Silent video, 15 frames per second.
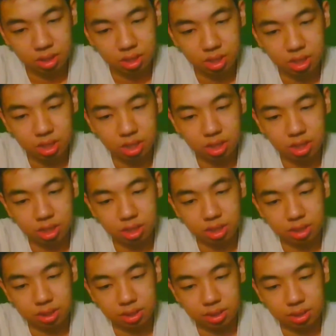
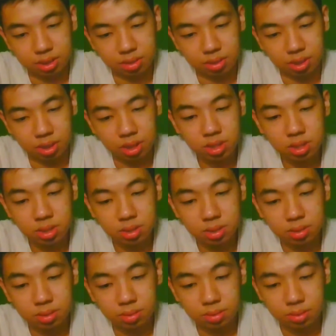Hold on.
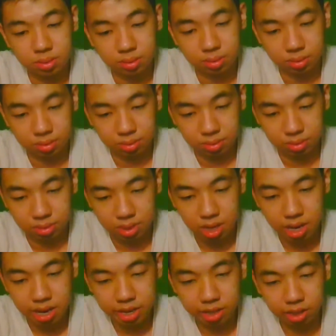
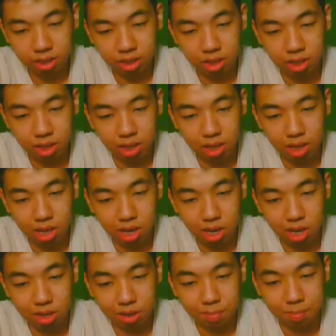I got a
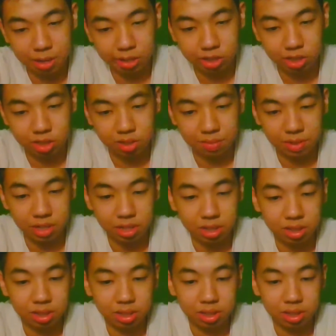lot of pictures over here,